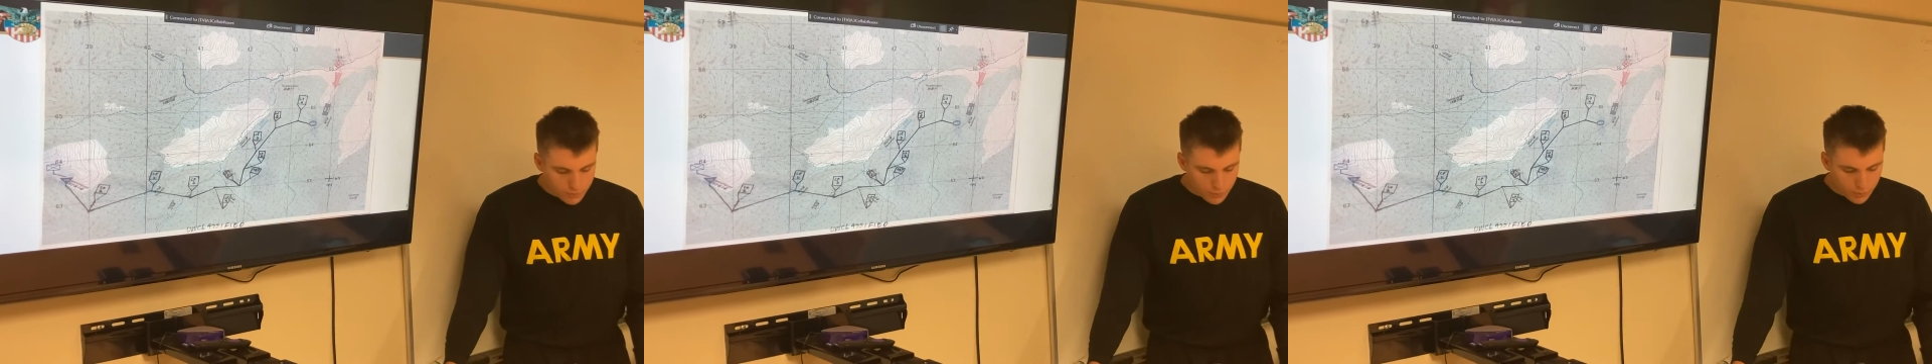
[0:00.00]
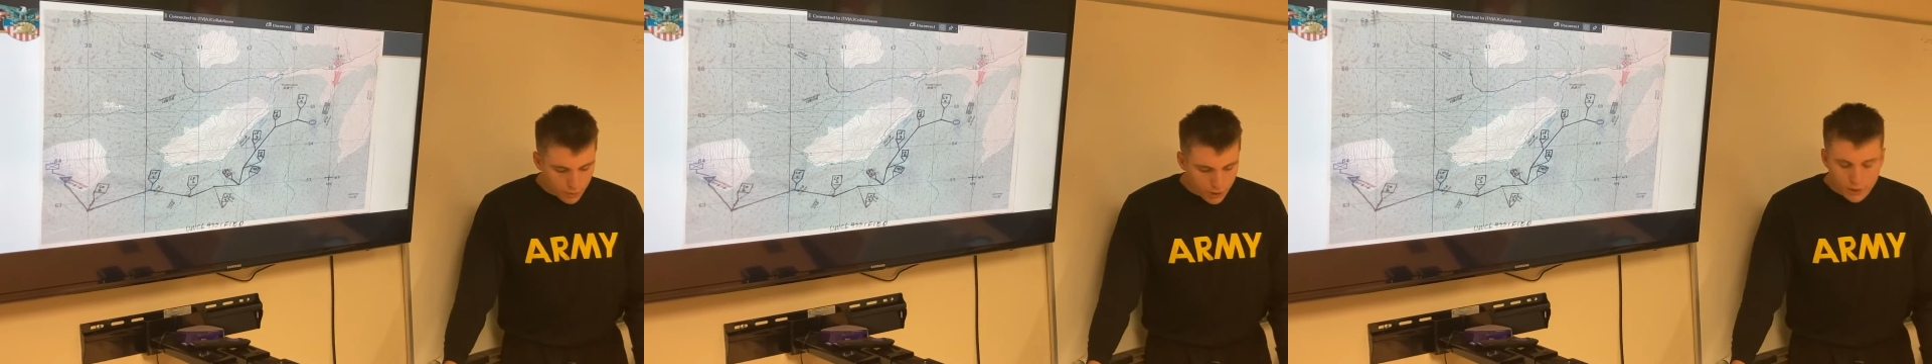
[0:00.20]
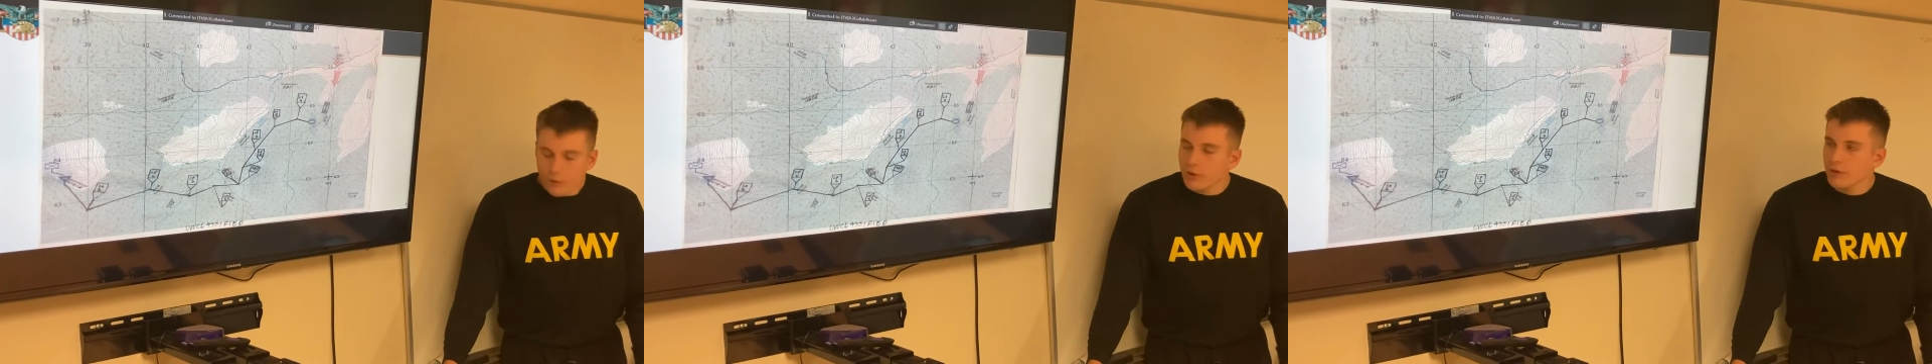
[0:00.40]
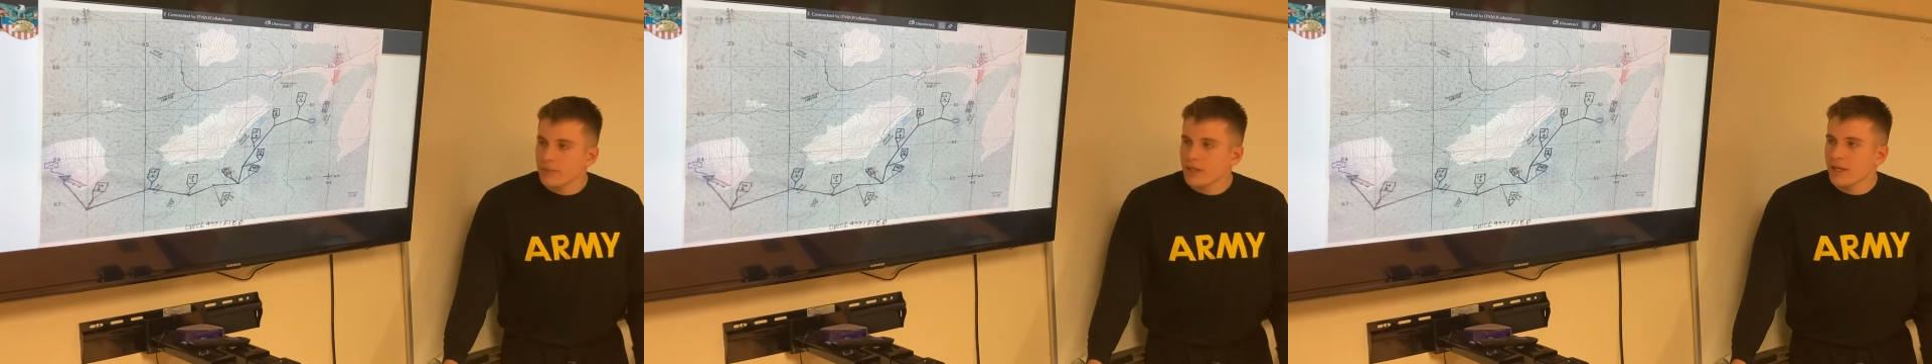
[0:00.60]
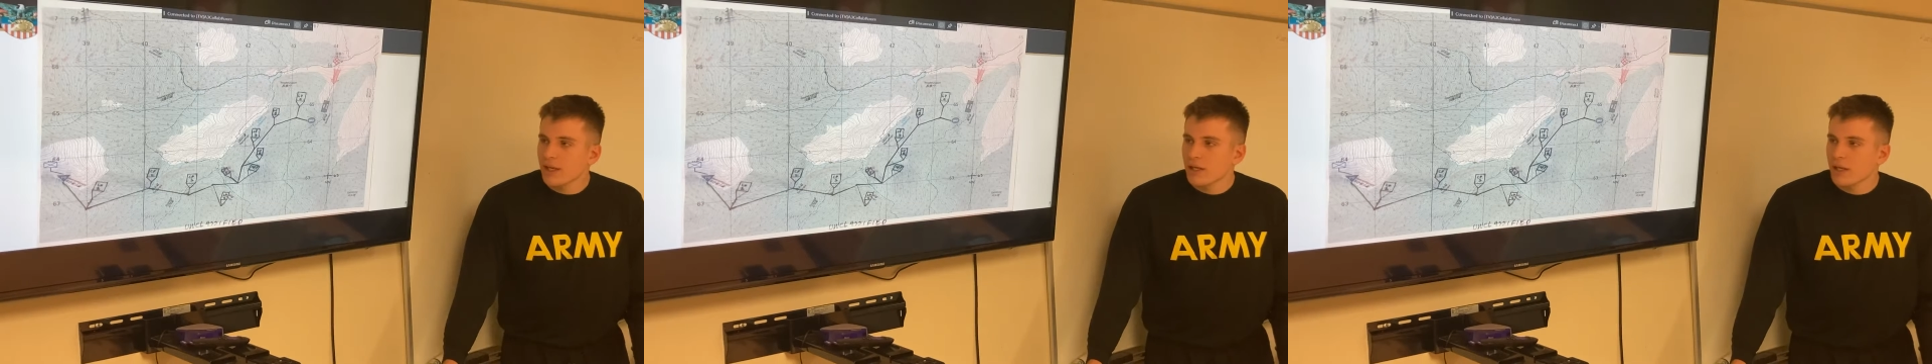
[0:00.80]
we're going to
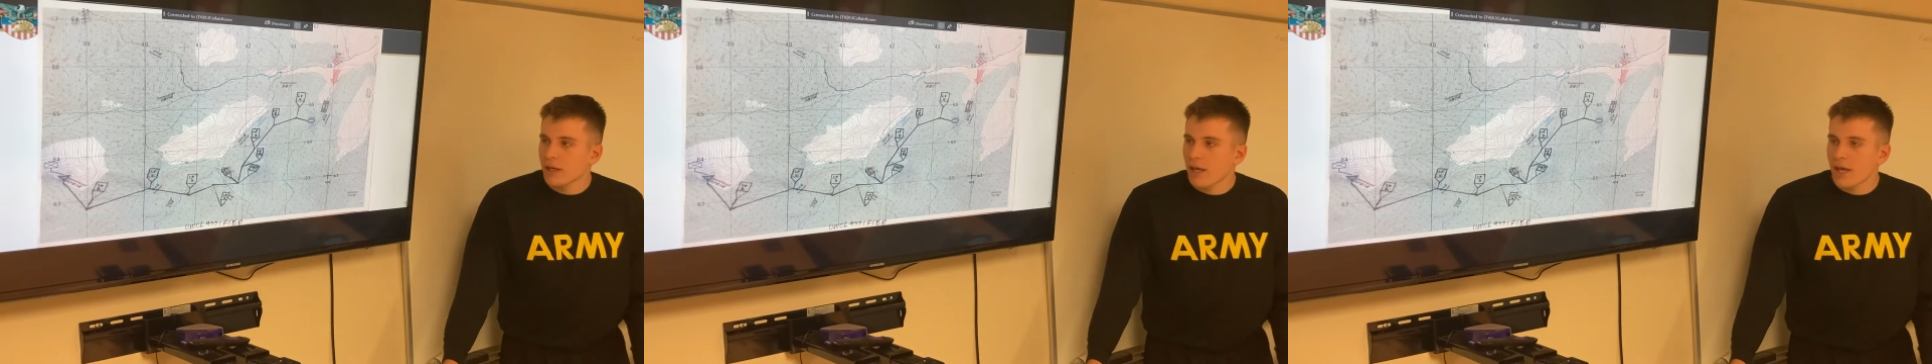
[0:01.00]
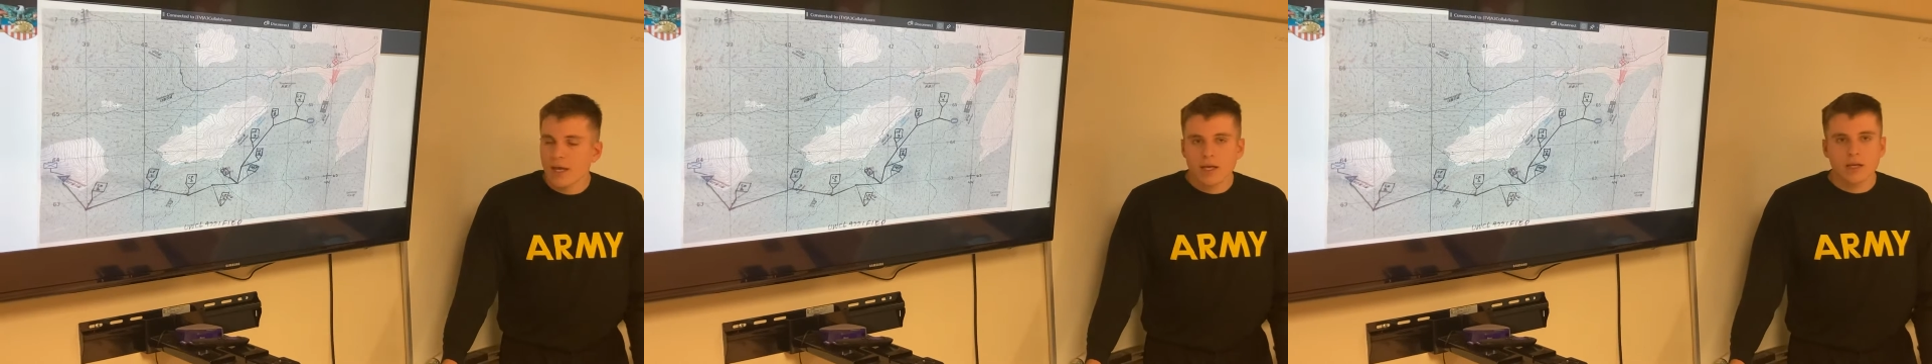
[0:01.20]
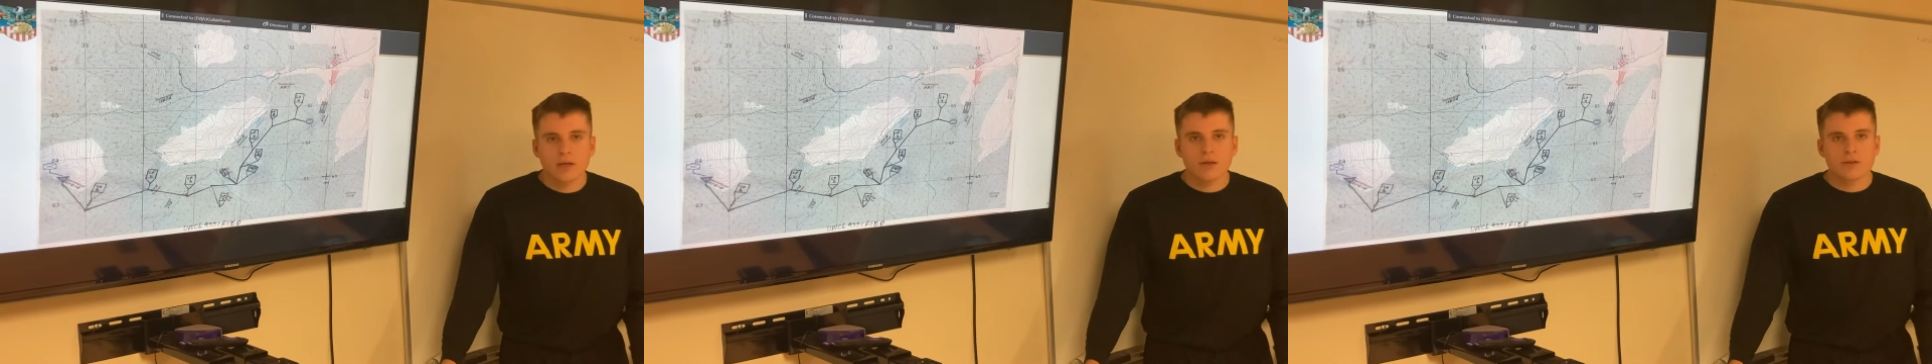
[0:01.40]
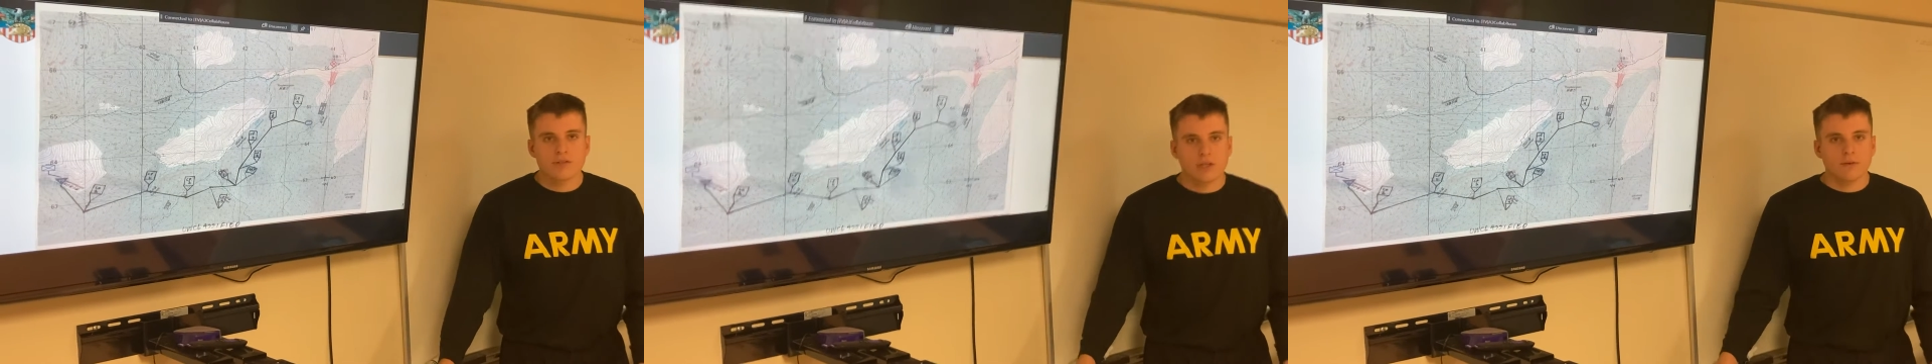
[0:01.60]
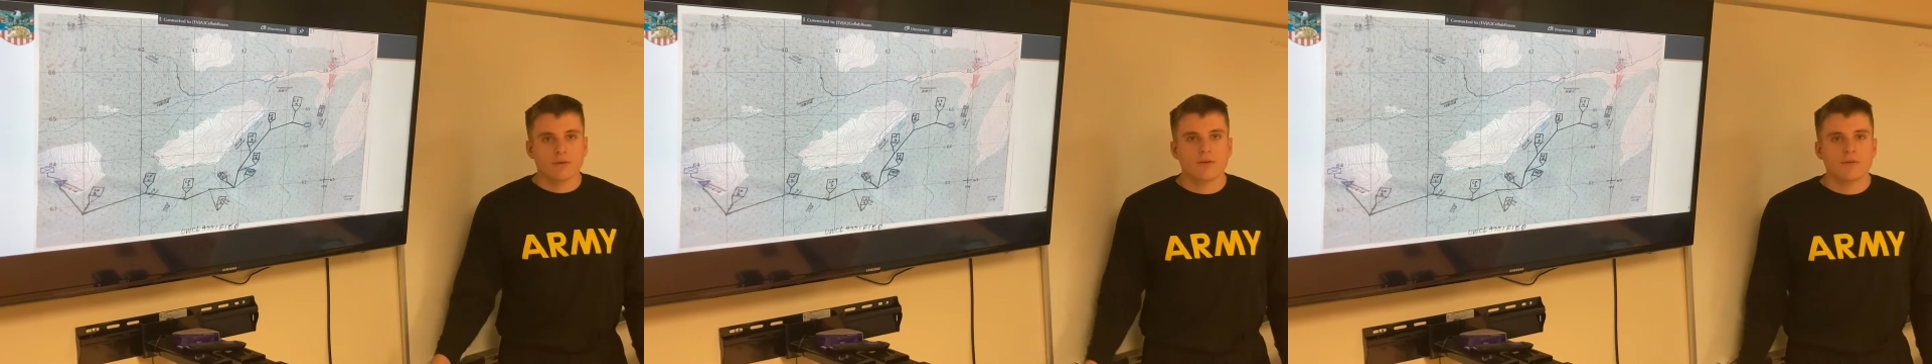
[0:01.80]
be hitting a
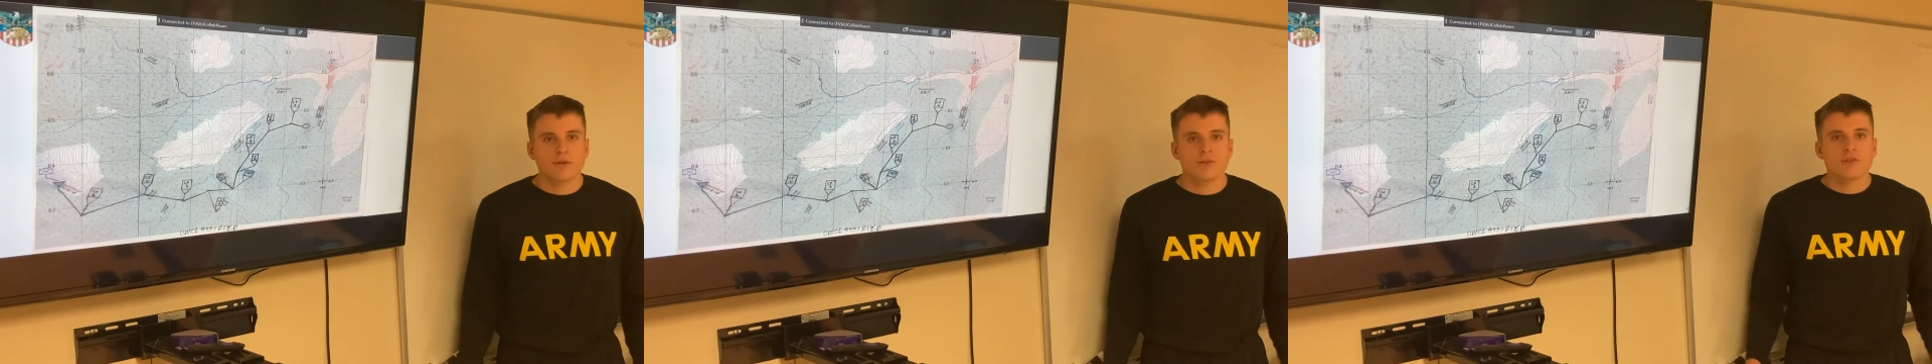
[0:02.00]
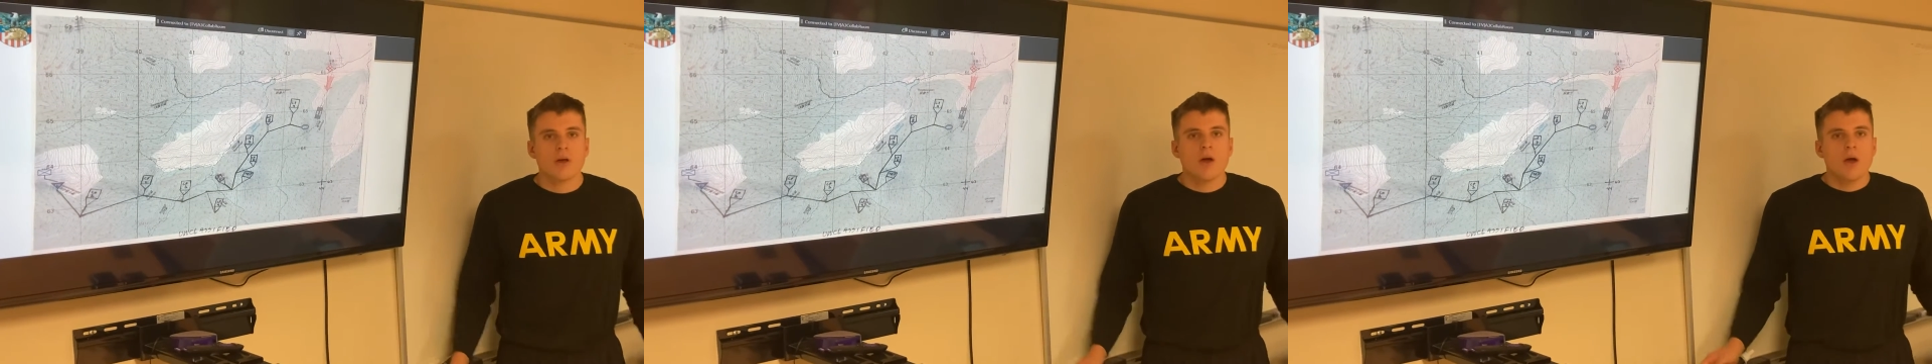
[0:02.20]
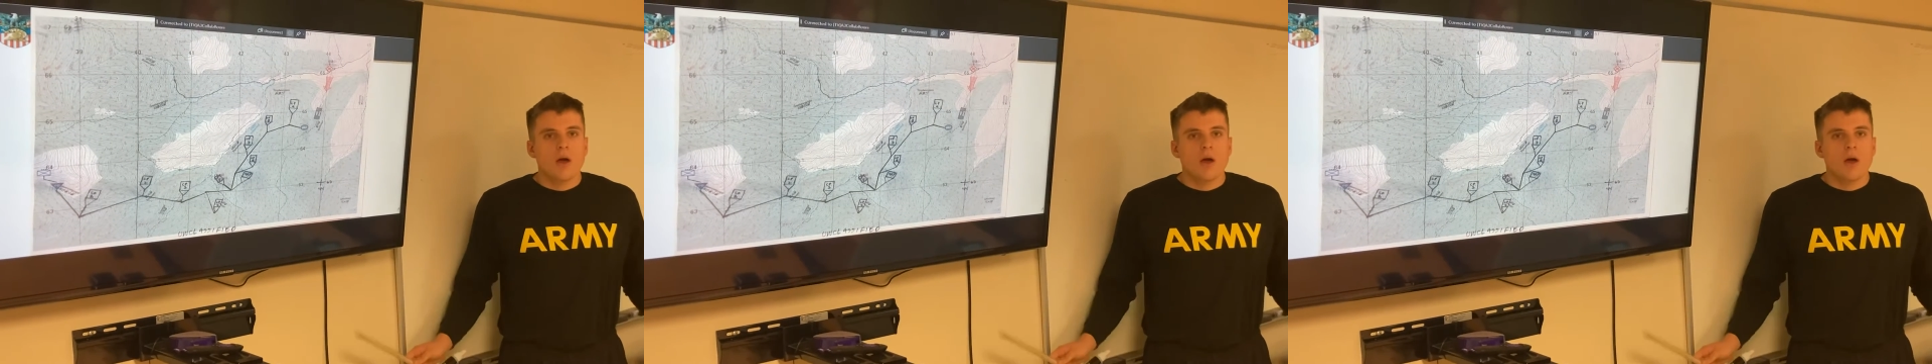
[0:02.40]
set of rivers.